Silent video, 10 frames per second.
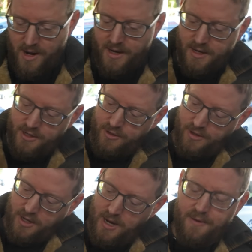I can do
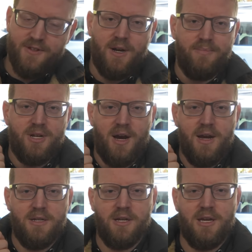the cuffs up
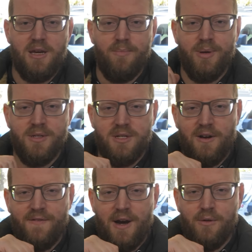tight to keep
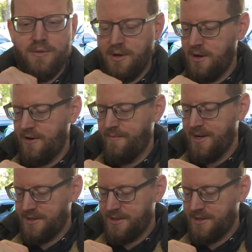stuff out of my